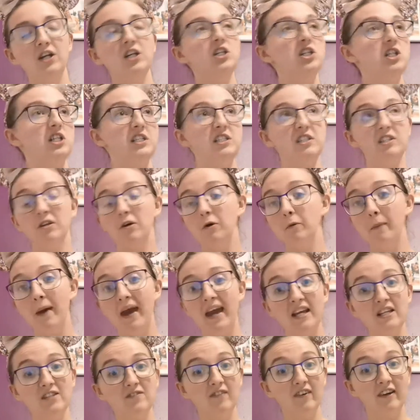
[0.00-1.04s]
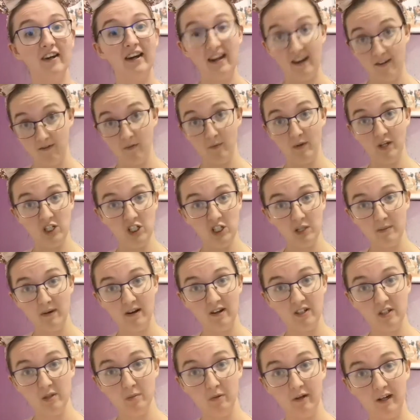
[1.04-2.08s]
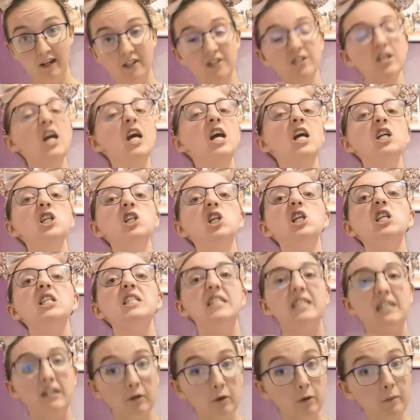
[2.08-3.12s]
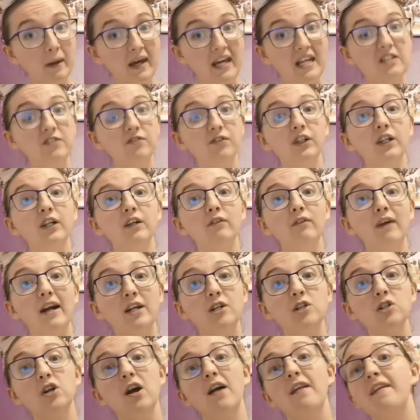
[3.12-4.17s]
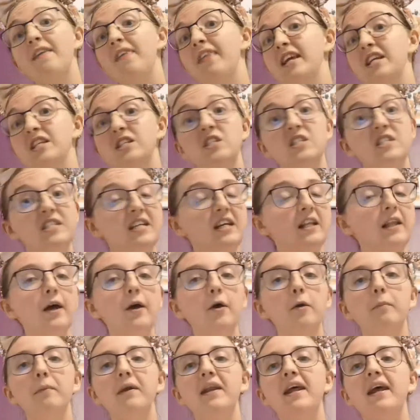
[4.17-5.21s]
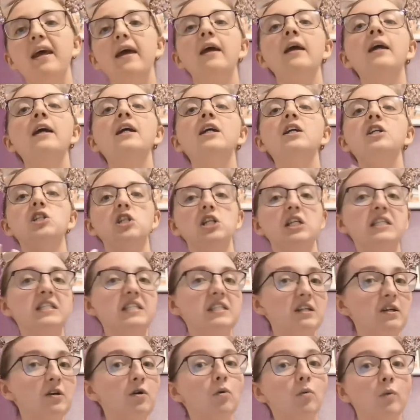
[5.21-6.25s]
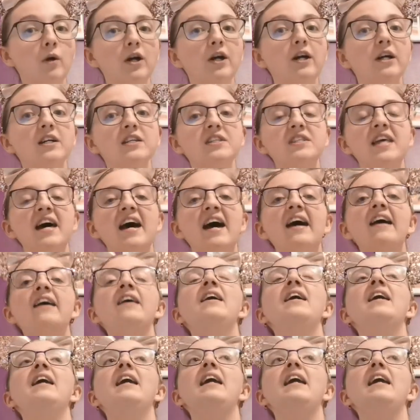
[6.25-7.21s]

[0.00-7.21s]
She still pays for it. Even when she marries a prince, she still pays for her restaurant. They still open it. She still works there.